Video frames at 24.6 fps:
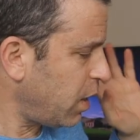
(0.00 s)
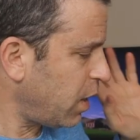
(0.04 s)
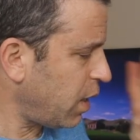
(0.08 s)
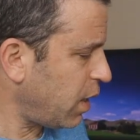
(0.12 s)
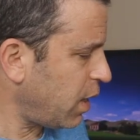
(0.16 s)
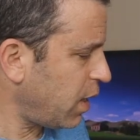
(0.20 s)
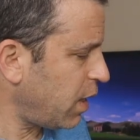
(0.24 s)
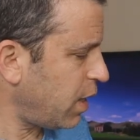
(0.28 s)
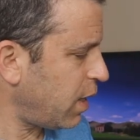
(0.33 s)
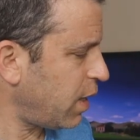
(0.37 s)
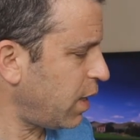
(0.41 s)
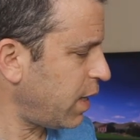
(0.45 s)

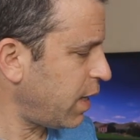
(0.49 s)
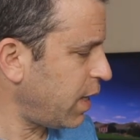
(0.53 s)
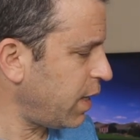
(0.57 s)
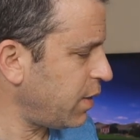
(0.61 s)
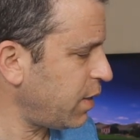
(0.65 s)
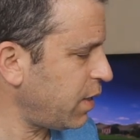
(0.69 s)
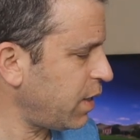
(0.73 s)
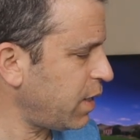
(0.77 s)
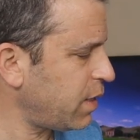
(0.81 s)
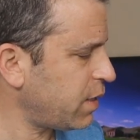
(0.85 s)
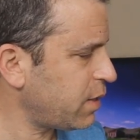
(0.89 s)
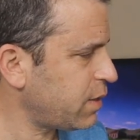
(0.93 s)
Uh,
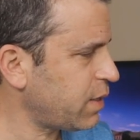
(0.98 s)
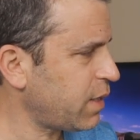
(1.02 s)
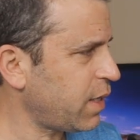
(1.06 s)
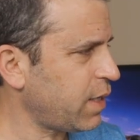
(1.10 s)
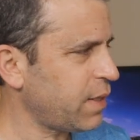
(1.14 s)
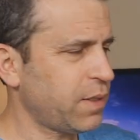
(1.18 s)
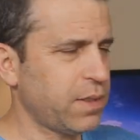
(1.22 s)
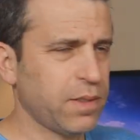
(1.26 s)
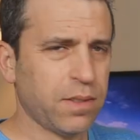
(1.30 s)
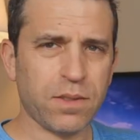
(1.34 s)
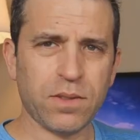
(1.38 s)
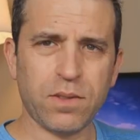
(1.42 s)
and then it's
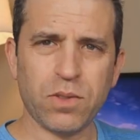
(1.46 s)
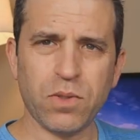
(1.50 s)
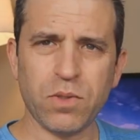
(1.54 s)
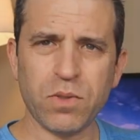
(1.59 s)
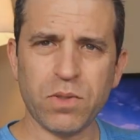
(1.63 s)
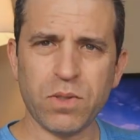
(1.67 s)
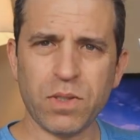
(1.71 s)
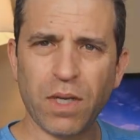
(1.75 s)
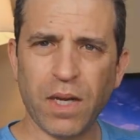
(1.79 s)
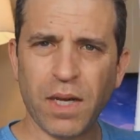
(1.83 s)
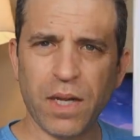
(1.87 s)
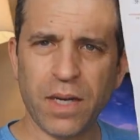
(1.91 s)
got this
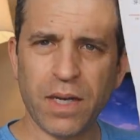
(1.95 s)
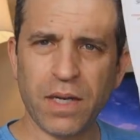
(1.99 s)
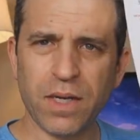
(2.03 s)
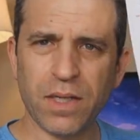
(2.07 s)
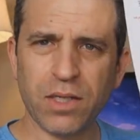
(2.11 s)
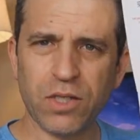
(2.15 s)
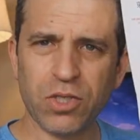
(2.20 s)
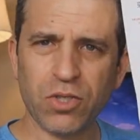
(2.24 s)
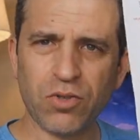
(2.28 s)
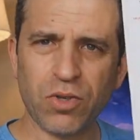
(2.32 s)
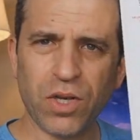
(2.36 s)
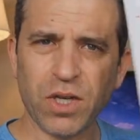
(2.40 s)
two-sided
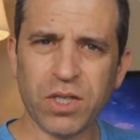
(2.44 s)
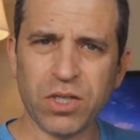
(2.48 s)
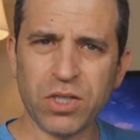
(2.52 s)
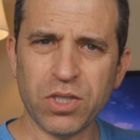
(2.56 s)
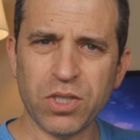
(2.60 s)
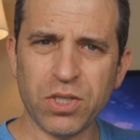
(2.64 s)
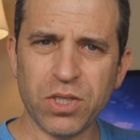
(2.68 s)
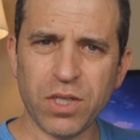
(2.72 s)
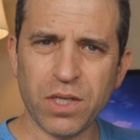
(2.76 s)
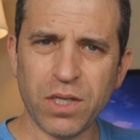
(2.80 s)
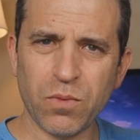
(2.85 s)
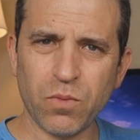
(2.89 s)
instruction
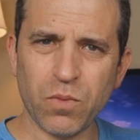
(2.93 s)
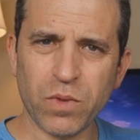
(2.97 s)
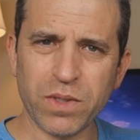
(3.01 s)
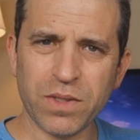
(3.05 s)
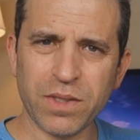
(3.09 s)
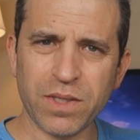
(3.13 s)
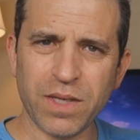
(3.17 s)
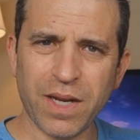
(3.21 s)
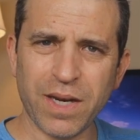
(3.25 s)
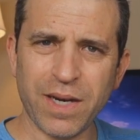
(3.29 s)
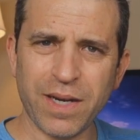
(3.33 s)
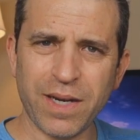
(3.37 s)
sheet,
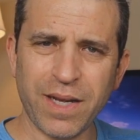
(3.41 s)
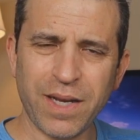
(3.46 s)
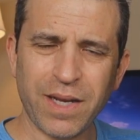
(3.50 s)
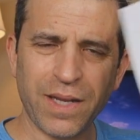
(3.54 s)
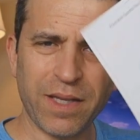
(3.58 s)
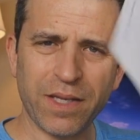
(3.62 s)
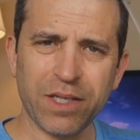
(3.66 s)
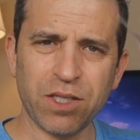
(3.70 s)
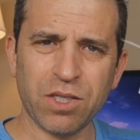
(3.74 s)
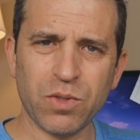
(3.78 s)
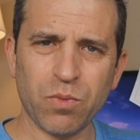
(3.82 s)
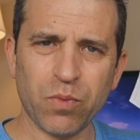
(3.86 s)
one side in
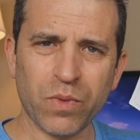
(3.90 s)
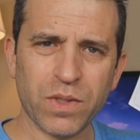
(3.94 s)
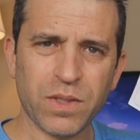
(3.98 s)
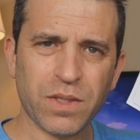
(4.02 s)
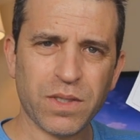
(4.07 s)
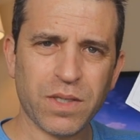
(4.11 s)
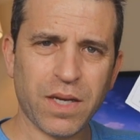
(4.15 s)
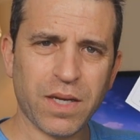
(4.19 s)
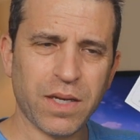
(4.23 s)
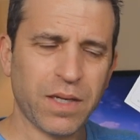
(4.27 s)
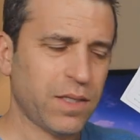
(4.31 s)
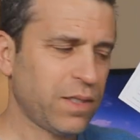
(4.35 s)
English, one
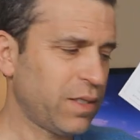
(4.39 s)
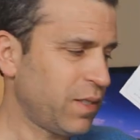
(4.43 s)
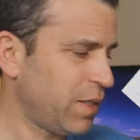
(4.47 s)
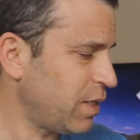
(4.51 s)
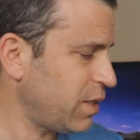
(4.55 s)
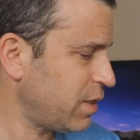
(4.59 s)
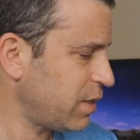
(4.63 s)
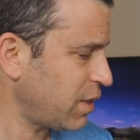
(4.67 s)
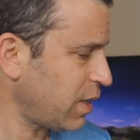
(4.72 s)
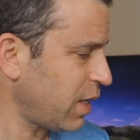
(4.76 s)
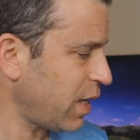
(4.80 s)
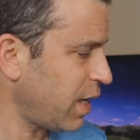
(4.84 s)
side in,
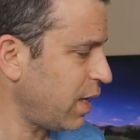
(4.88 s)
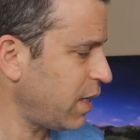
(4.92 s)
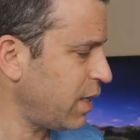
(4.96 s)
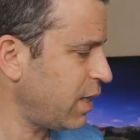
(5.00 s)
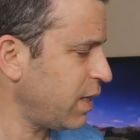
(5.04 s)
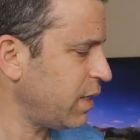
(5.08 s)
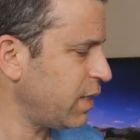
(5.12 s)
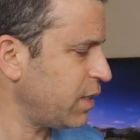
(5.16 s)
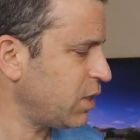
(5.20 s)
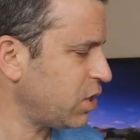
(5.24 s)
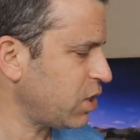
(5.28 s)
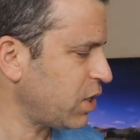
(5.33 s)
side
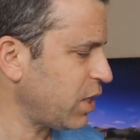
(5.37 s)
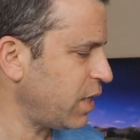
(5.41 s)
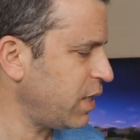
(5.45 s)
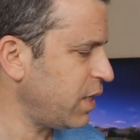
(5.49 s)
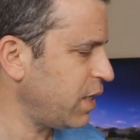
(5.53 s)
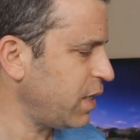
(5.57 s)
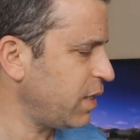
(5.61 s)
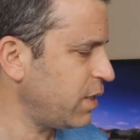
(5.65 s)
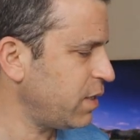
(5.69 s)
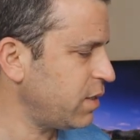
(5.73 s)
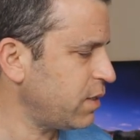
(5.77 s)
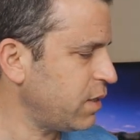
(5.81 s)
in
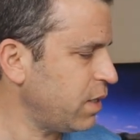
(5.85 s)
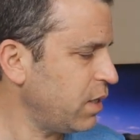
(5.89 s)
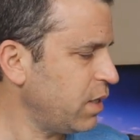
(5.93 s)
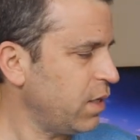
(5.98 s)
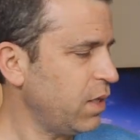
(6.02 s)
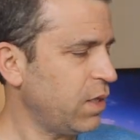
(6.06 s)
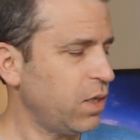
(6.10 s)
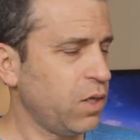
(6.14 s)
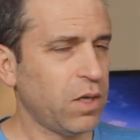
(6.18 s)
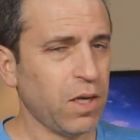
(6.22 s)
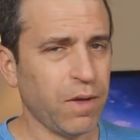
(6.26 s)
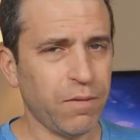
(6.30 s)
Chinese.
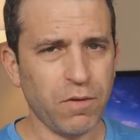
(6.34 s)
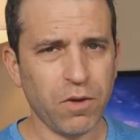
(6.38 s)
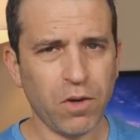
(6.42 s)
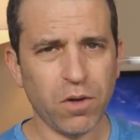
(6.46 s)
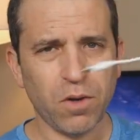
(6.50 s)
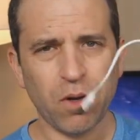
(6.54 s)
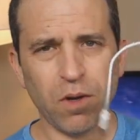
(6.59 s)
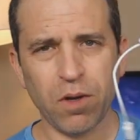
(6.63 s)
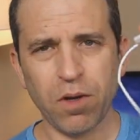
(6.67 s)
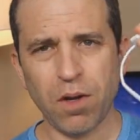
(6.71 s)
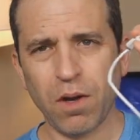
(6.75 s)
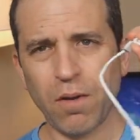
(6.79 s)
You have
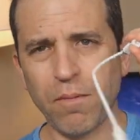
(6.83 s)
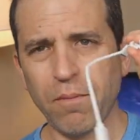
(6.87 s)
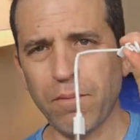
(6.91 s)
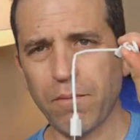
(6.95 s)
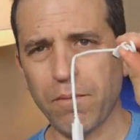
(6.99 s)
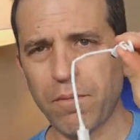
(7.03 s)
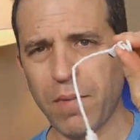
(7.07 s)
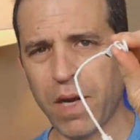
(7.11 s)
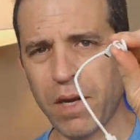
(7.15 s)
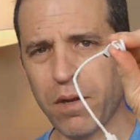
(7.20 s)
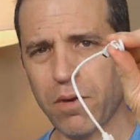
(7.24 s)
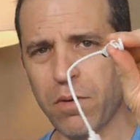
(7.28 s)
your
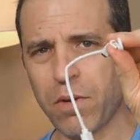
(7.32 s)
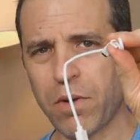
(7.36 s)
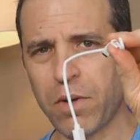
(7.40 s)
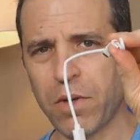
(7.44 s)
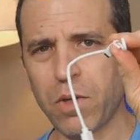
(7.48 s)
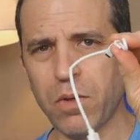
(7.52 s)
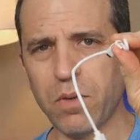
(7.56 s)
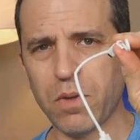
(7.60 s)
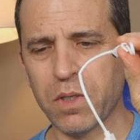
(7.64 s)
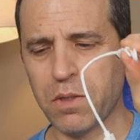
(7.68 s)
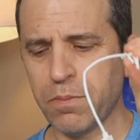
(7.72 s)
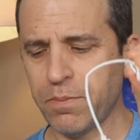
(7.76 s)
micro
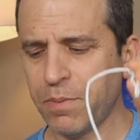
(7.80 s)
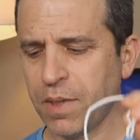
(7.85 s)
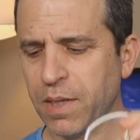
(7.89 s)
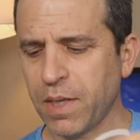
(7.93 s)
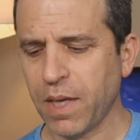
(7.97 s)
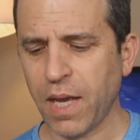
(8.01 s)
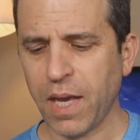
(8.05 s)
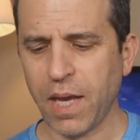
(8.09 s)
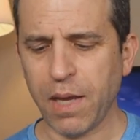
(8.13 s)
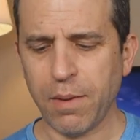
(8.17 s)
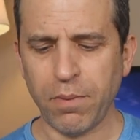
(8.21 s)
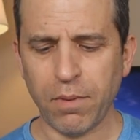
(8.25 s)
U S B
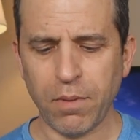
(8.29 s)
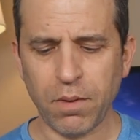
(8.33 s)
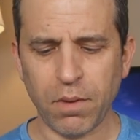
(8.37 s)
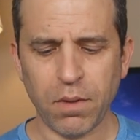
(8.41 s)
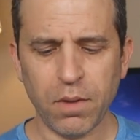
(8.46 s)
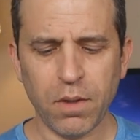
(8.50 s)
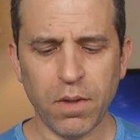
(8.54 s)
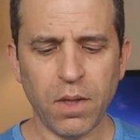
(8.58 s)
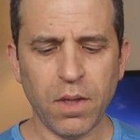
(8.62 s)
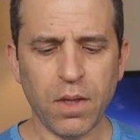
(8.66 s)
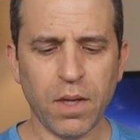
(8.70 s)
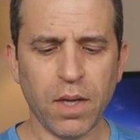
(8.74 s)

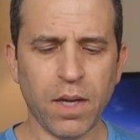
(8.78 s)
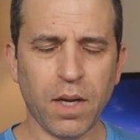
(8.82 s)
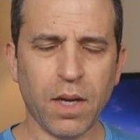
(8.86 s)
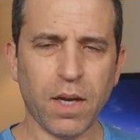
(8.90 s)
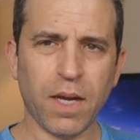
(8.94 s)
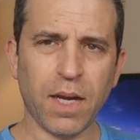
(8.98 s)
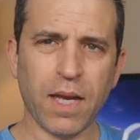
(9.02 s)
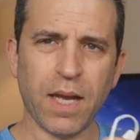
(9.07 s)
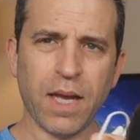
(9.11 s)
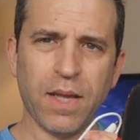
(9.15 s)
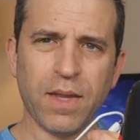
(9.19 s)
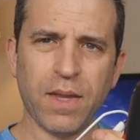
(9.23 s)
cable,
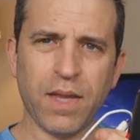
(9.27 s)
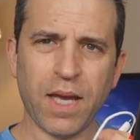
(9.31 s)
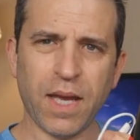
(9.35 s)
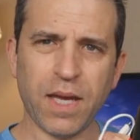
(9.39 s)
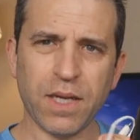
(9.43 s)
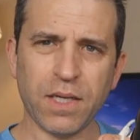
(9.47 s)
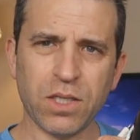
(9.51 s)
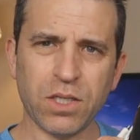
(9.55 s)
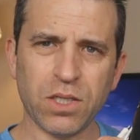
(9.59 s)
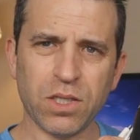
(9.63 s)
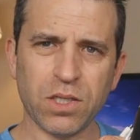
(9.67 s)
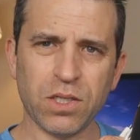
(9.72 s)
Uh, and
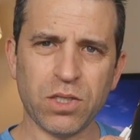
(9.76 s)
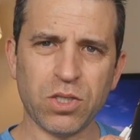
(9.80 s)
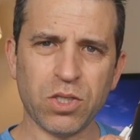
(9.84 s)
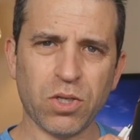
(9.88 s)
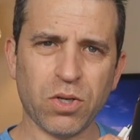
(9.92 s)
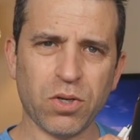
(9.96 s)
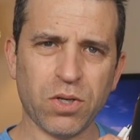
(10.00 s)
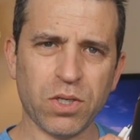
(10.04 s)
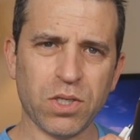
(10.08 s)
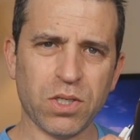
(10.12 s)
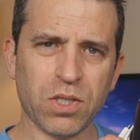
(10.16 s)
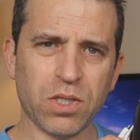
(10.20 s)
that just
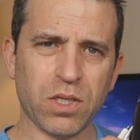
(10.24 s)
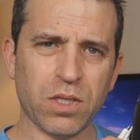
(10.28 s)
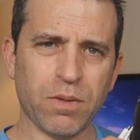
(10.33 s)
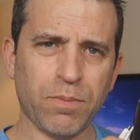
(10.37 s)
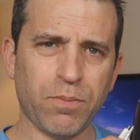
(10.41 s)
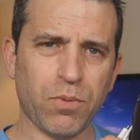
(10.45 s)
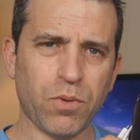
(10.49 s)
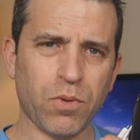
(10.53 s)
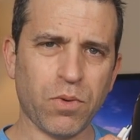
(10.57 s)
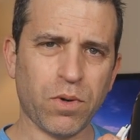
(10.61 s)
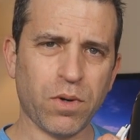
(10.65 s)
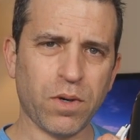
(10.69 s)
charges in the
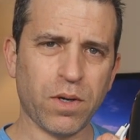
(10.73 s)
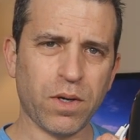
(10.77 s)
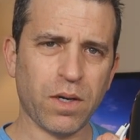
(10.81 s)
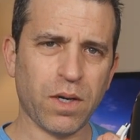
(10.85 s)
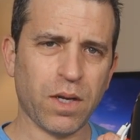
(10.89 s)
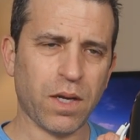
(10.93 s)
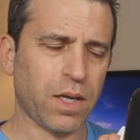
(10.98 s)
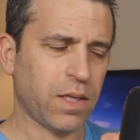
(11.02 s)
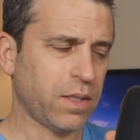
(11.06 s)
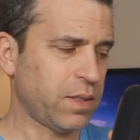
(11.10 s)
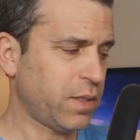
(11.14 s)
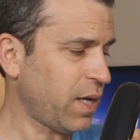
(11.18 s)
port
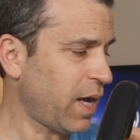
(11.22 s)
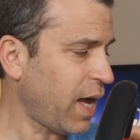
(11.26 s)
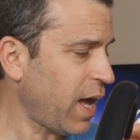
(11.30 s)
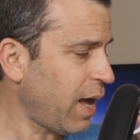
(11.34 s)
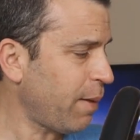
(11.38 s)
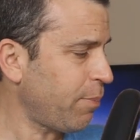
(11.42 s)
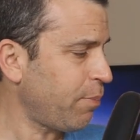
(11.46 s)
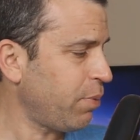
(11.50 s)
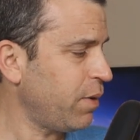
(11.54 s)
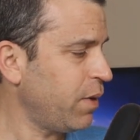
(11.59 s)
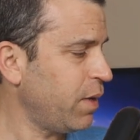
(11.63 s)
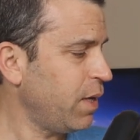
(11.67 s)
on
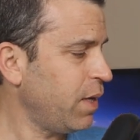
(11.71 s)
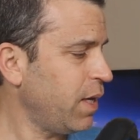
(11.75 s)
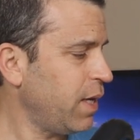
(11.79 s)
top.